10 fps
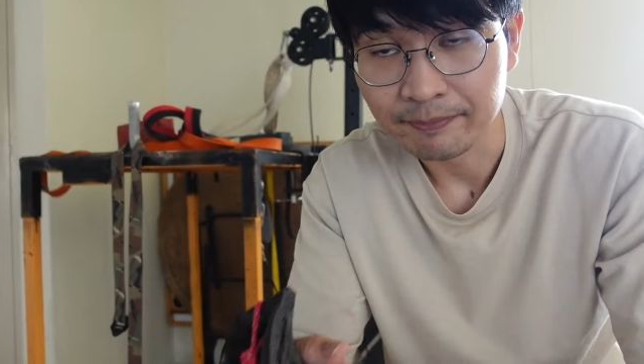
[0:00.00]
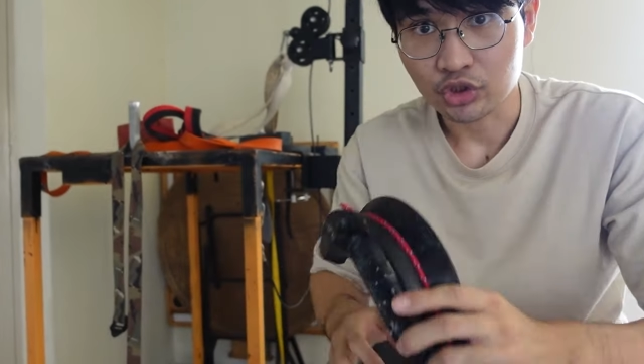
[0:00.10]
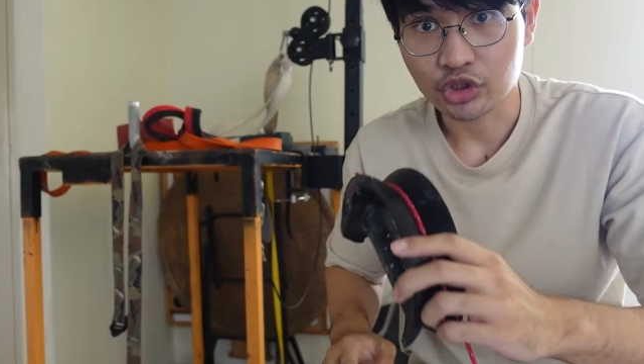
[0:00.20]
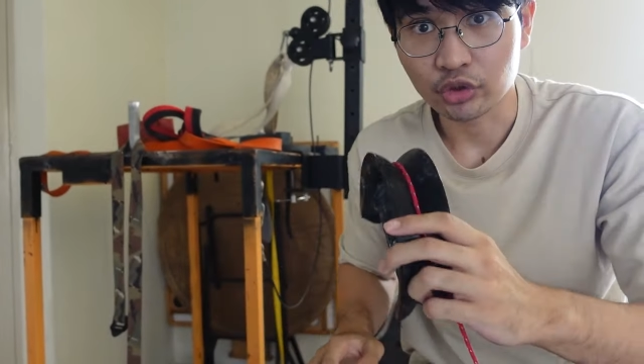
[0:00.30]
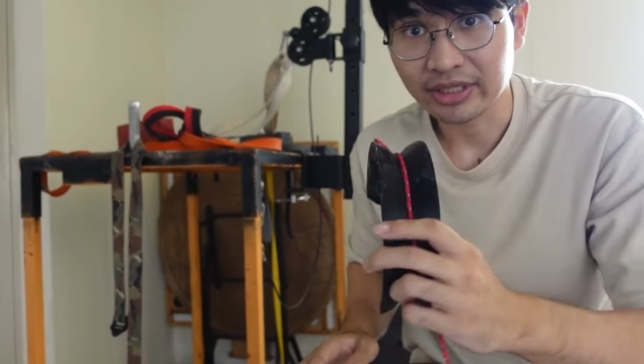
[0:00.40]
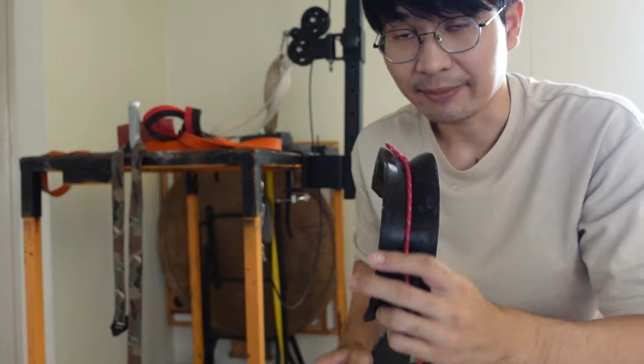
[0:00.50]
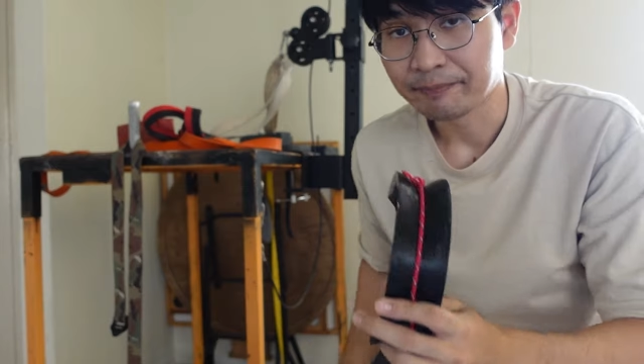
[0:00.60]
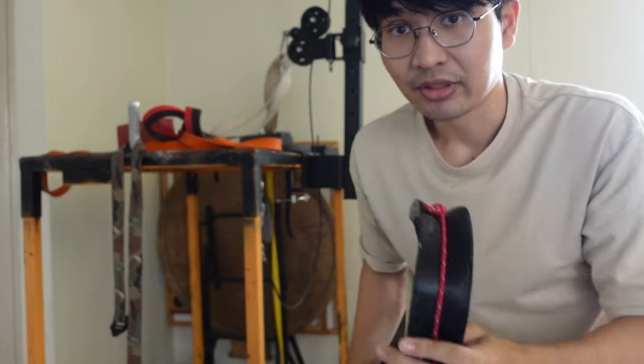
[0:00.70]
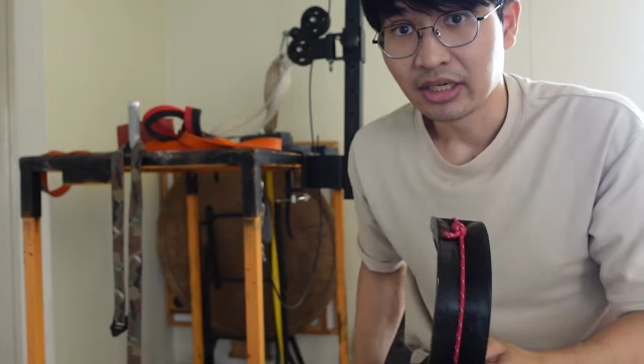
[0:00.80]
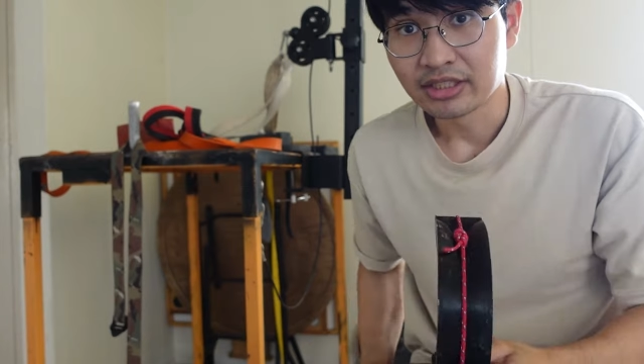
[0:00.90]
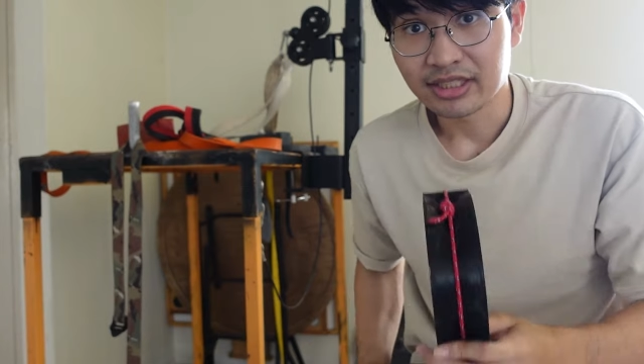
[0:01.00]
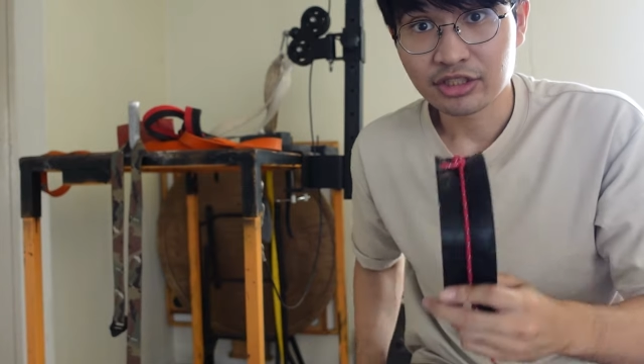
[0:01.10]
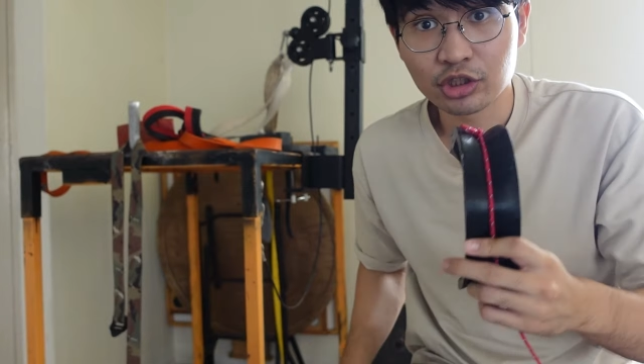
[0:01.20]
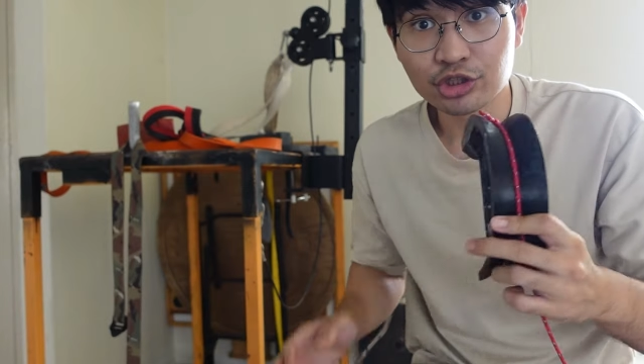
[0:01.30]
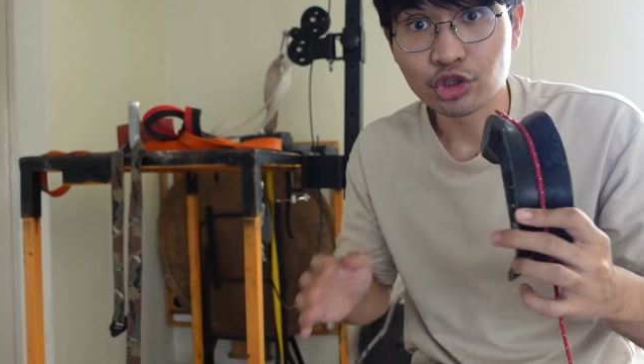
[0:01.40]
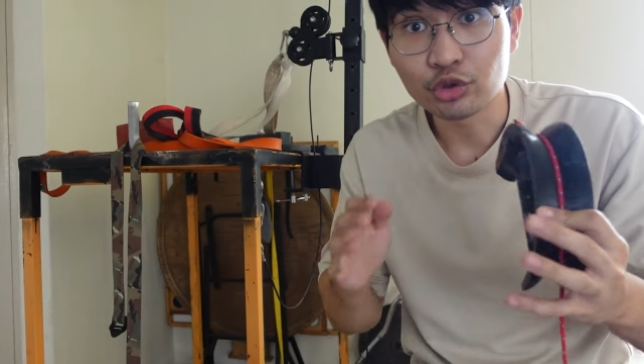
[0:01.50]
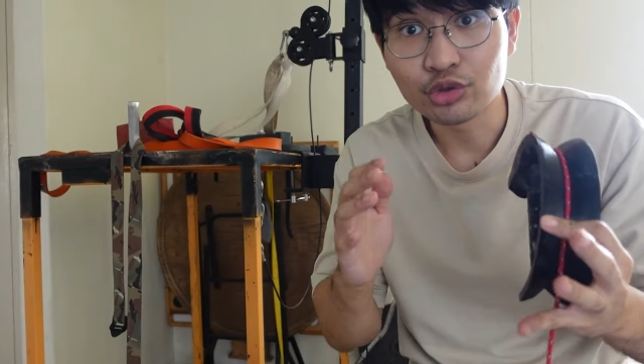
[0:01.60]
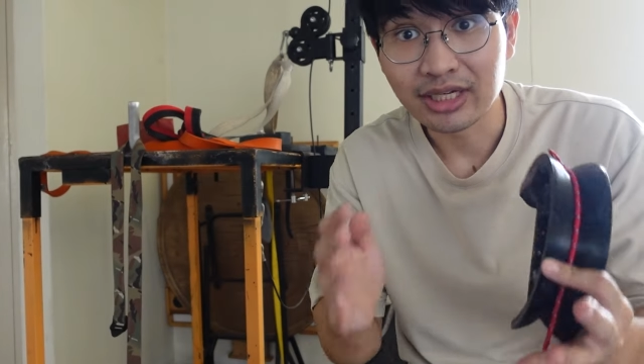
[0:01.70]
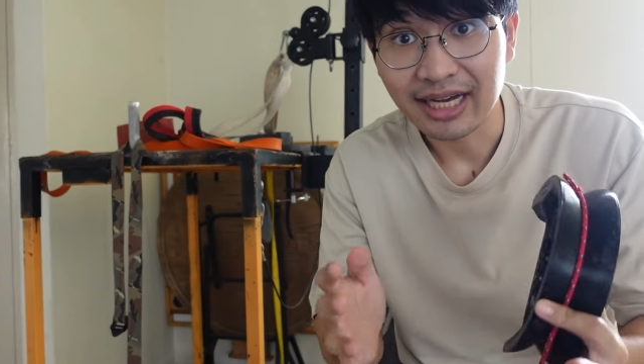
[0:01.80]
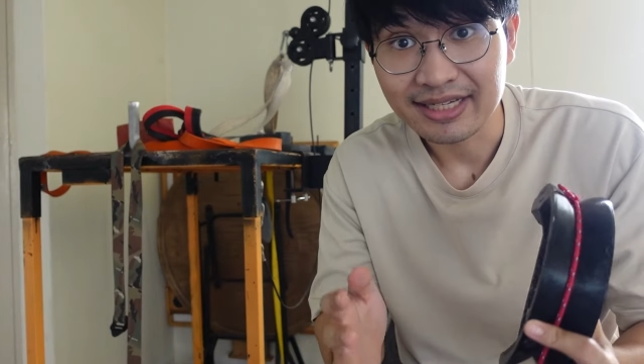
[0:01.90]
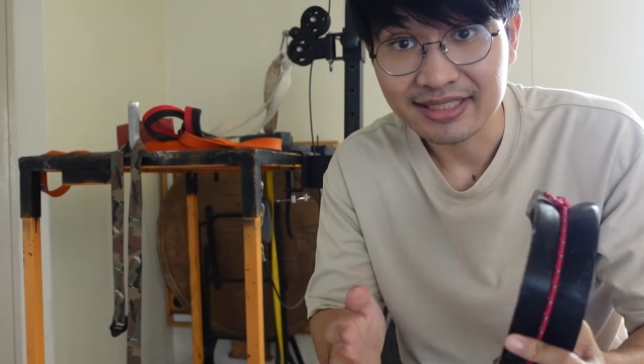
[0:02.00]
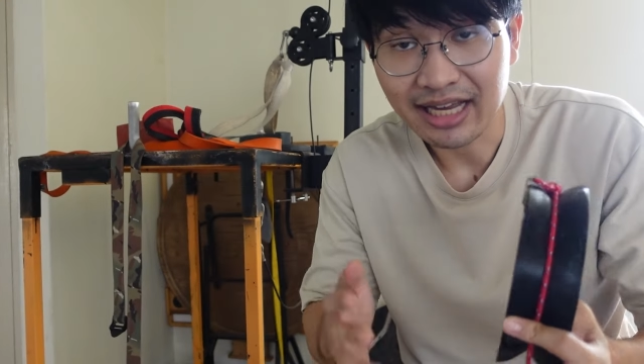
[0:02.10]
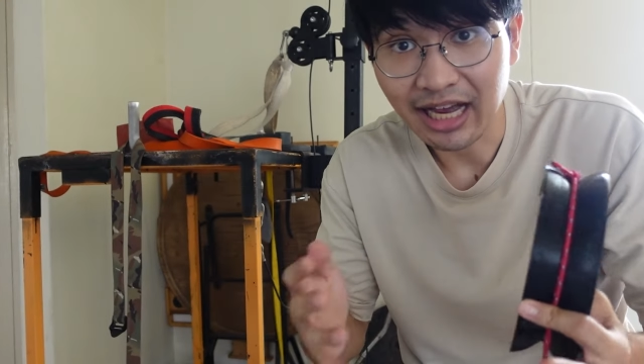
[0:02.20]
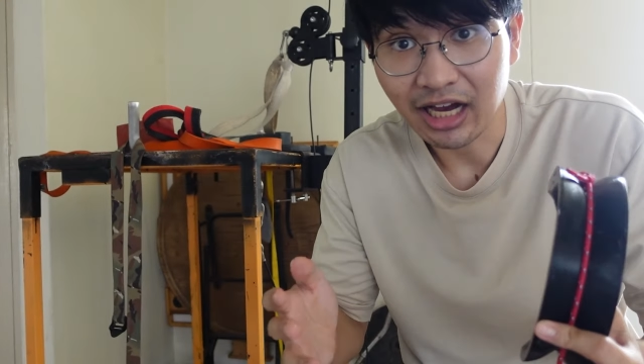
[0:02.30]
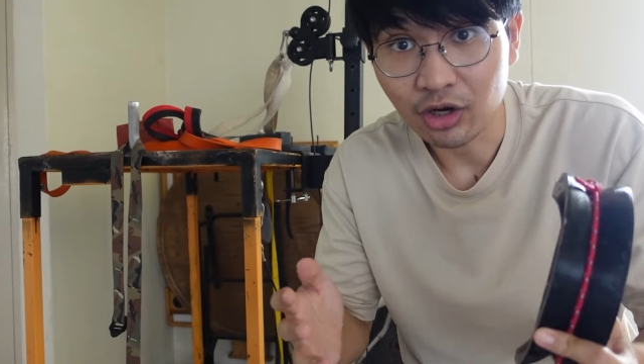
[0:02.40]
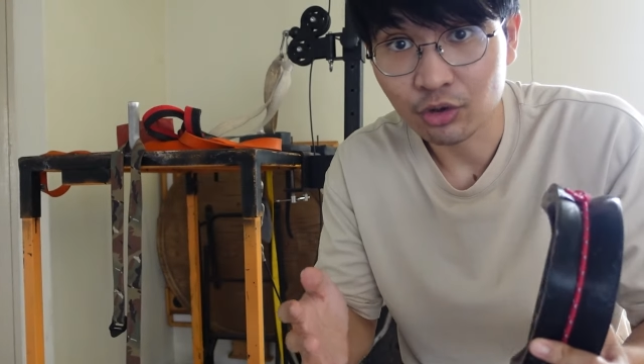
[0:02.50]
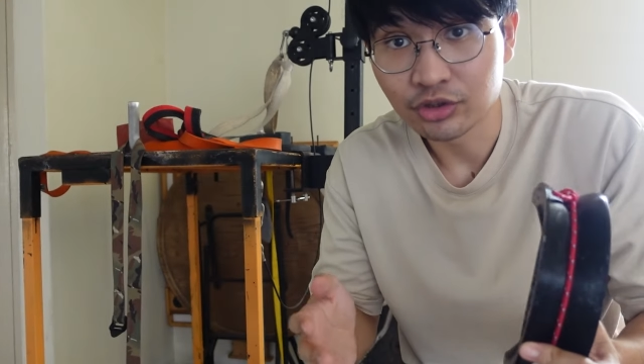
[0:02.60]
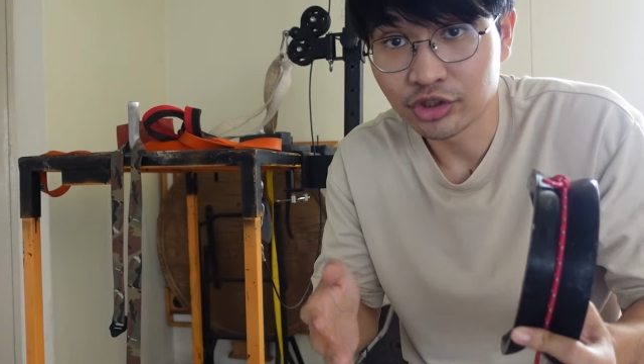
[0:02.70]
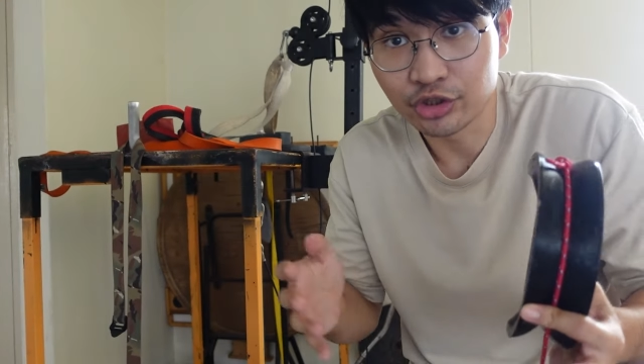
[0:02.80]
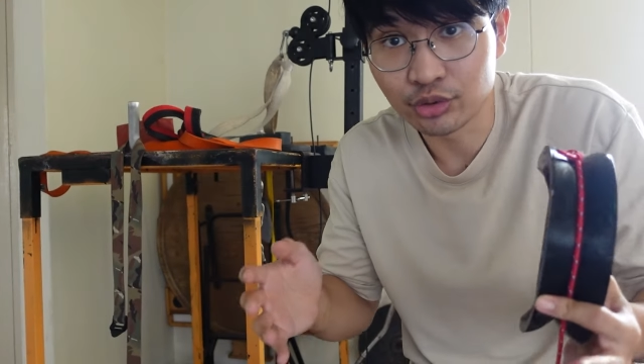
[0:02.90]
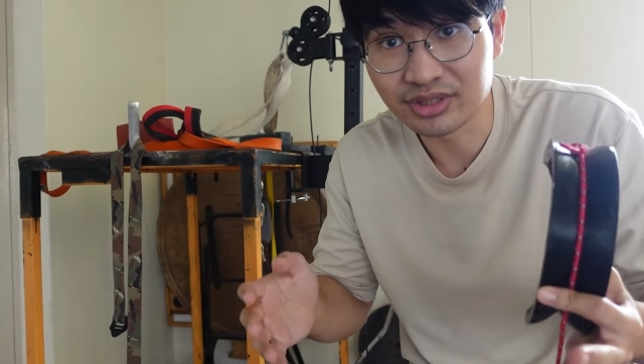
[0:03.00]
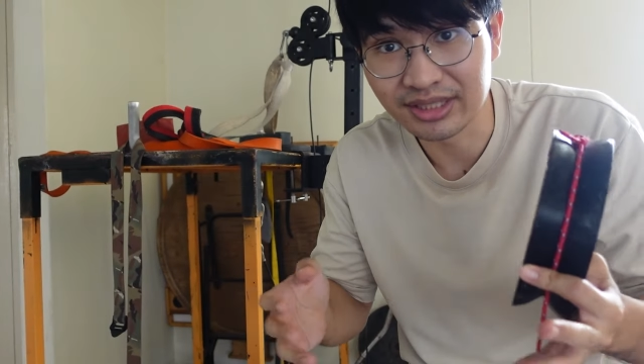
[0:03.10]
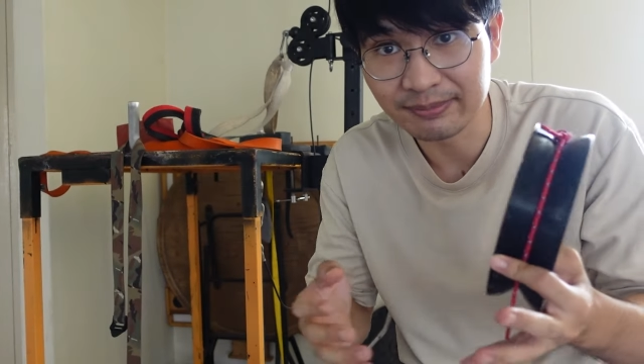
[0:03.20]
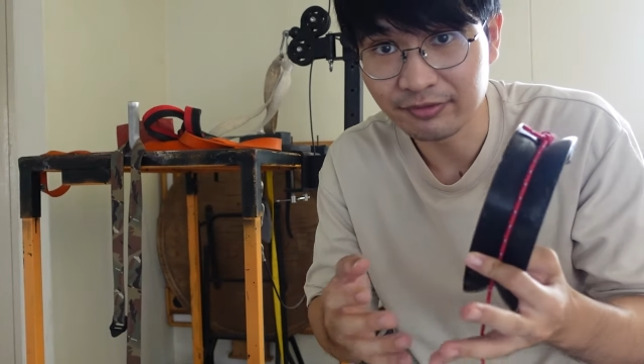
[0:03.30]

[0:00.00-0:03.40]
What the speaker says: So yeah, just gonna show you guys how to use it